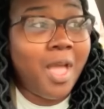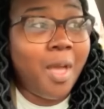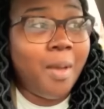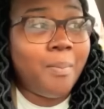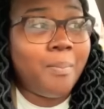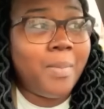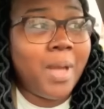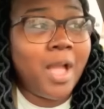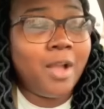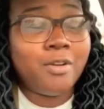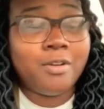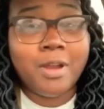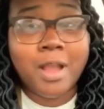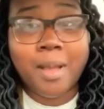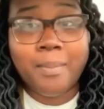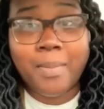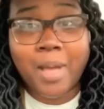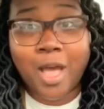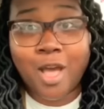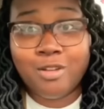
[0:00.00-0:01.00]
My
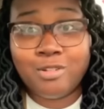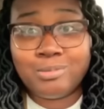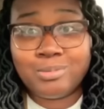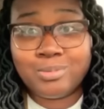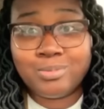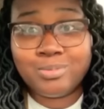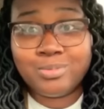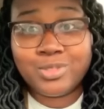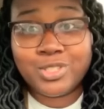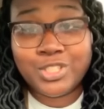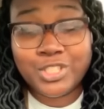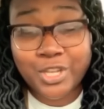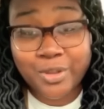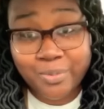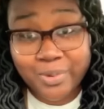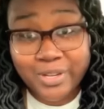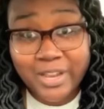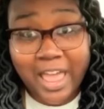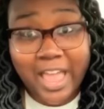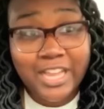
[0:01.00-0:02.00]
grandma, she
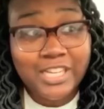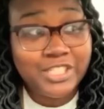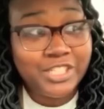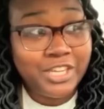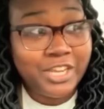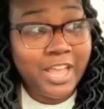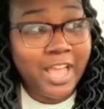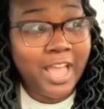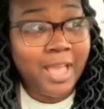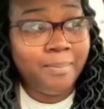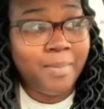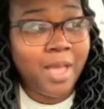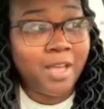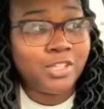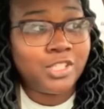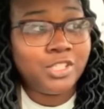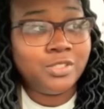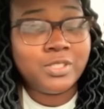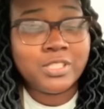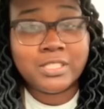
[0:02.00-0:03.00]
came
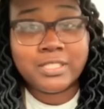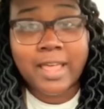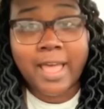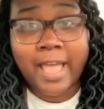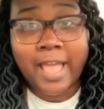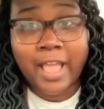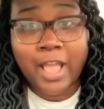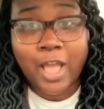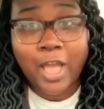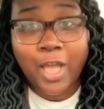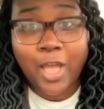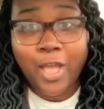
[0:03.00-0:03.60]
out. She was like,